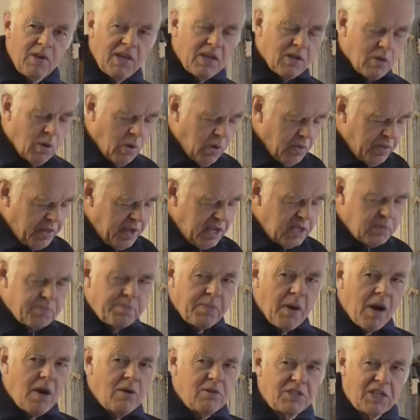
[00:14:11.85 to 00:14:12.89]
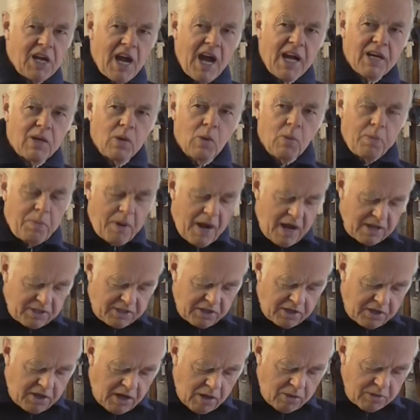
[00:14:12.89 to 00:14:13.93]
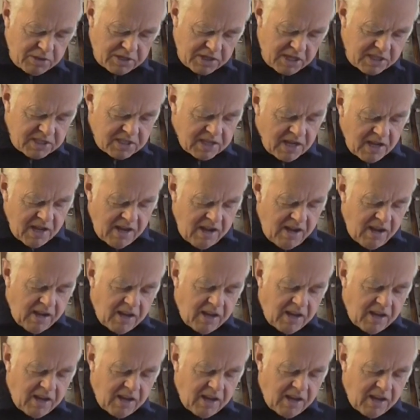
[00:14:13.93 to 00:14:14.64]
We called these Bojack or pattern hoses,